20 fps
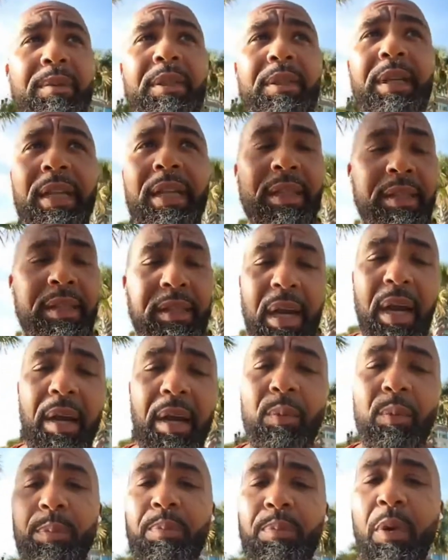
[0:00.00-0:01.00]
At the time,
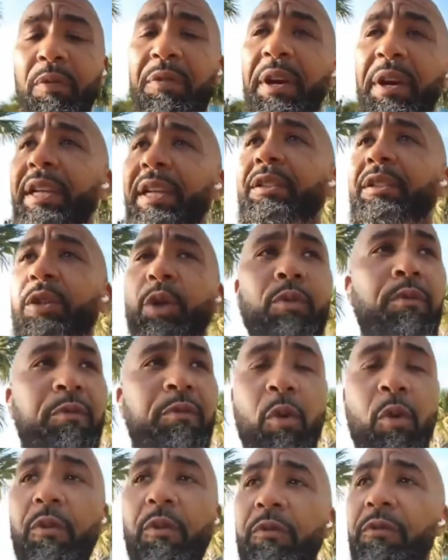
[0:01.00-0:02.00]
we both had two
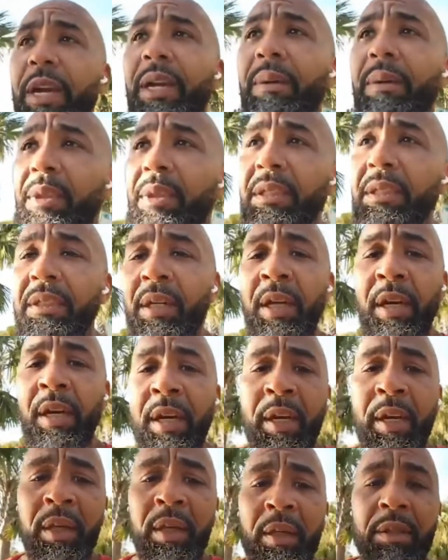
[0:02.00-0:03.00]
full families,
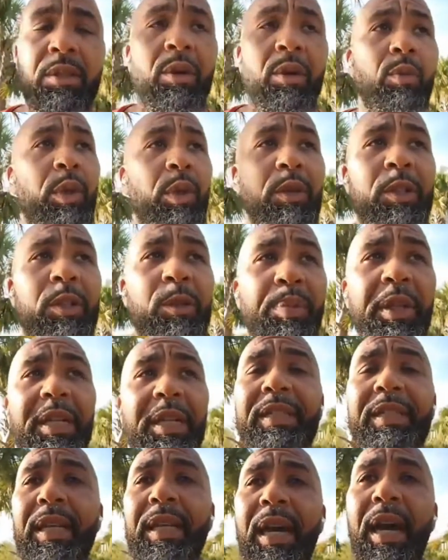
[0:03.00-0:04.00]
so we were splitting
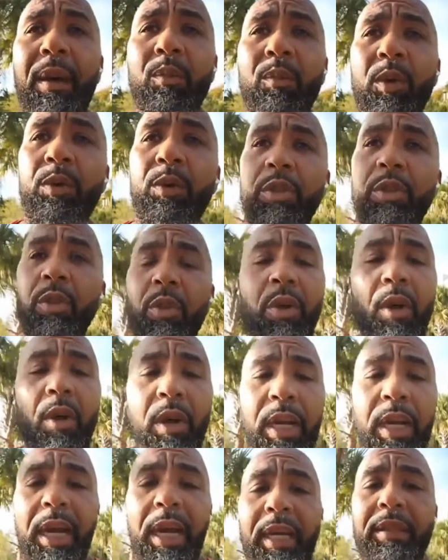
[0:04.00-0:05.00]
time, we were doing all
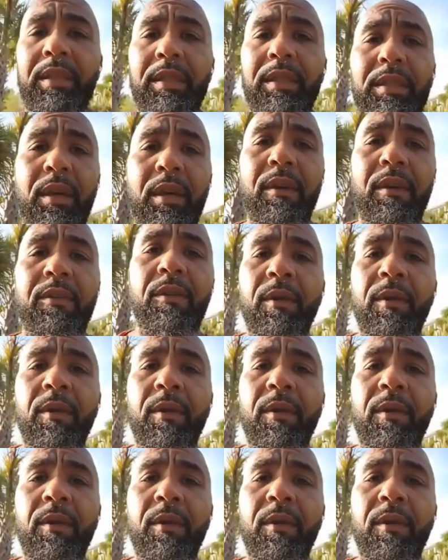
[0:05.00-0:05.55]
kinds of stuff.